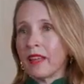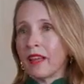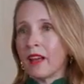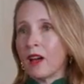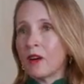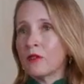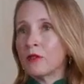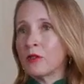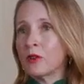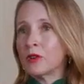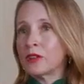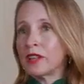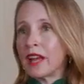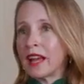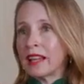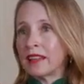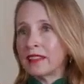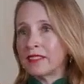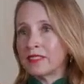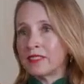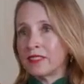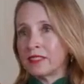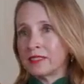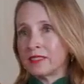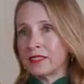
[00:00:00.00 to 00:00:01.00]
Avoid
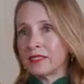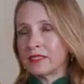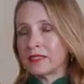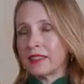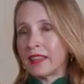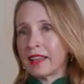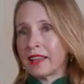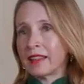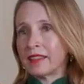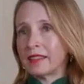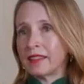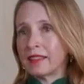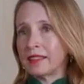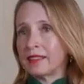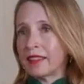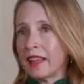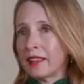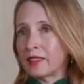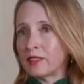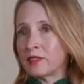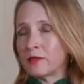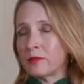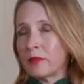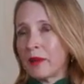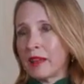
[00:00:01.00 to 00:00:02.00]
allergens, as they can
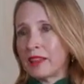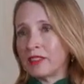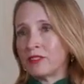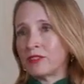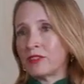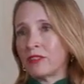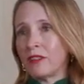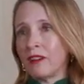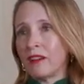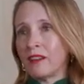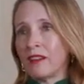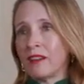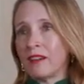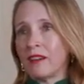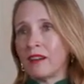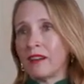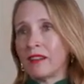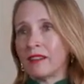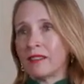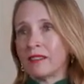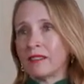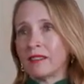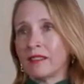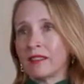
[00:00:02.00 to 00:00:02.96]
exacerbate dry eye.